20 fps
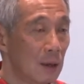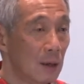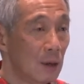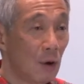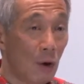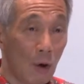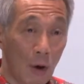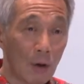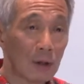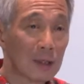
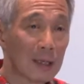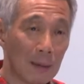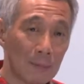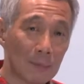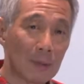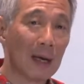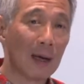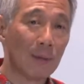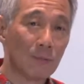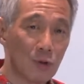or
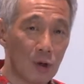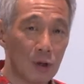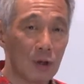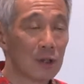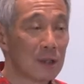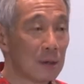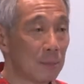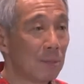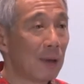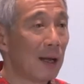sometimes when your
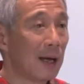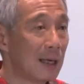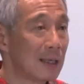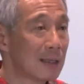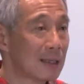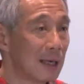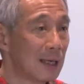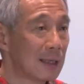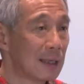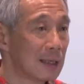
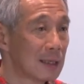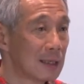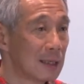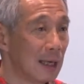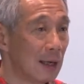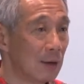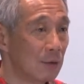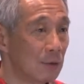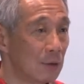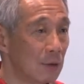suppliers let us
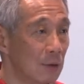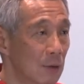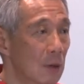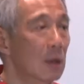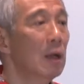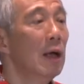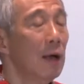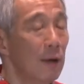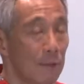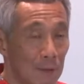down,
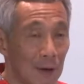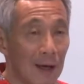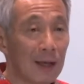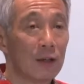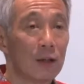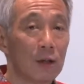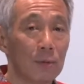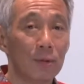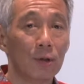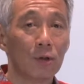
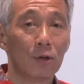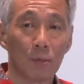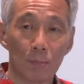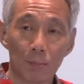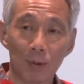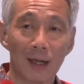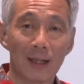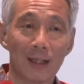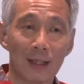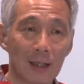vulnerable to
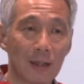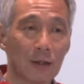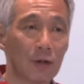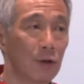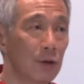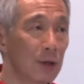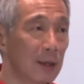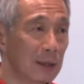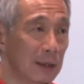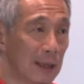prices
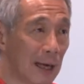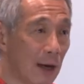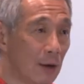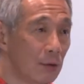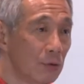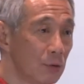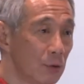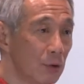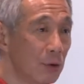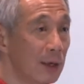going
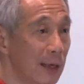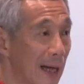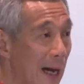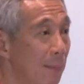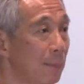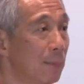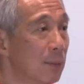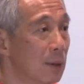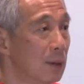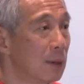down, going
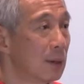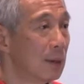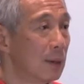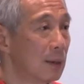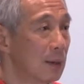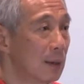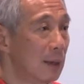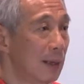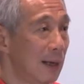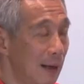up,
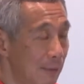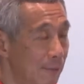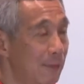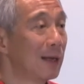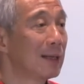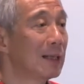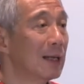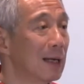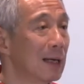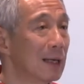
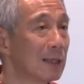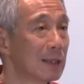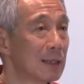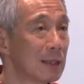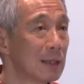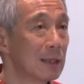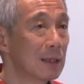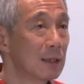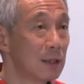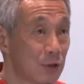affecting
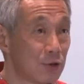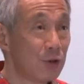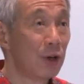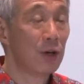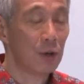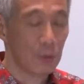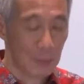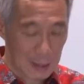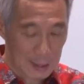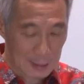us
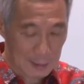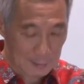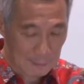straight away.